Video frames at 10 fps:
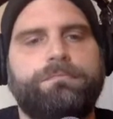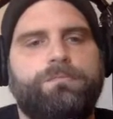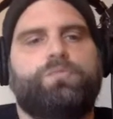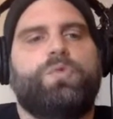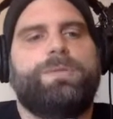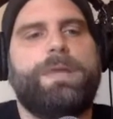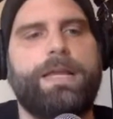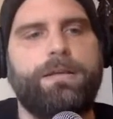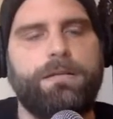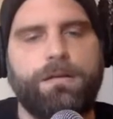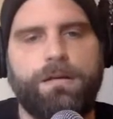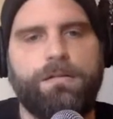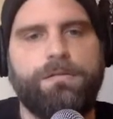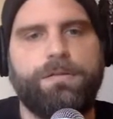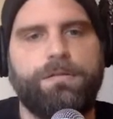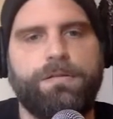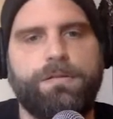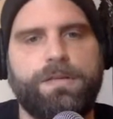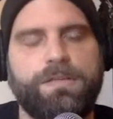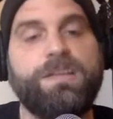remain
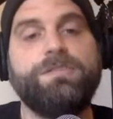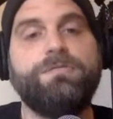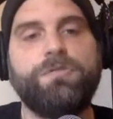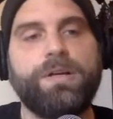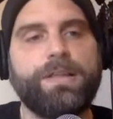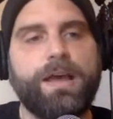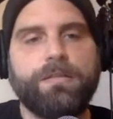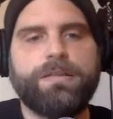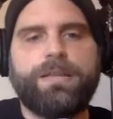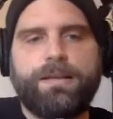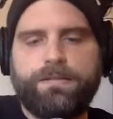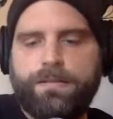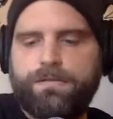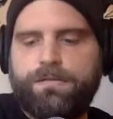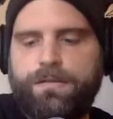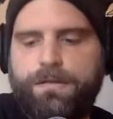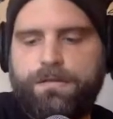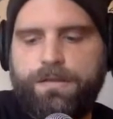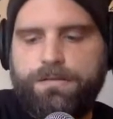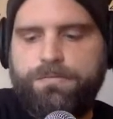to continue doing the healthy things
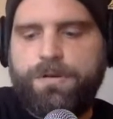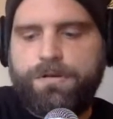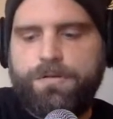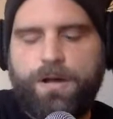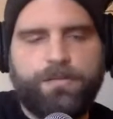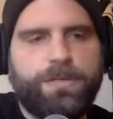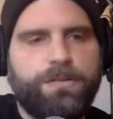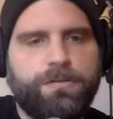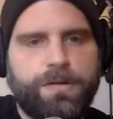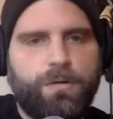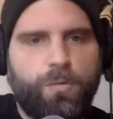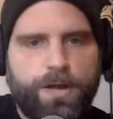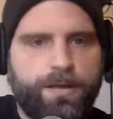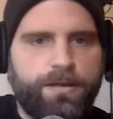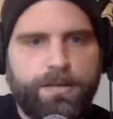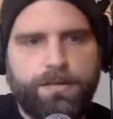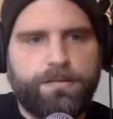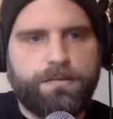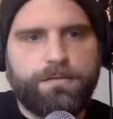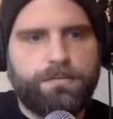that you know you ought to be doing when
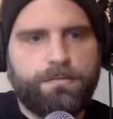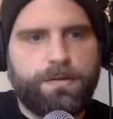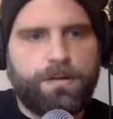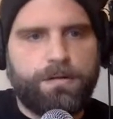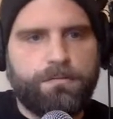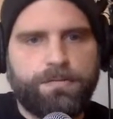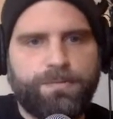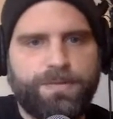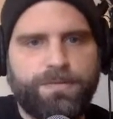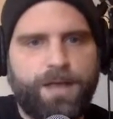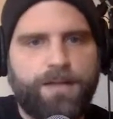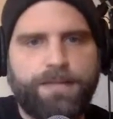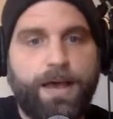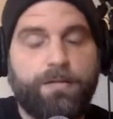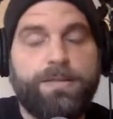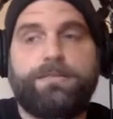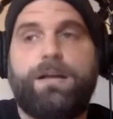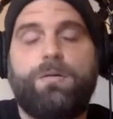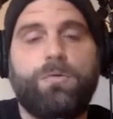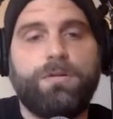it's everybody's locked down and the
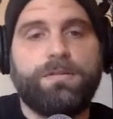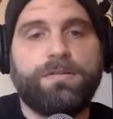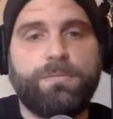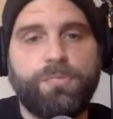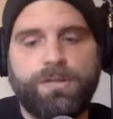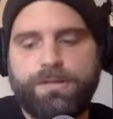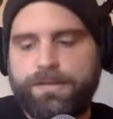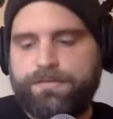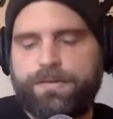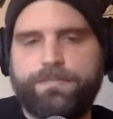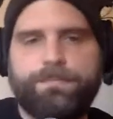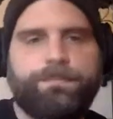entire world is completely different?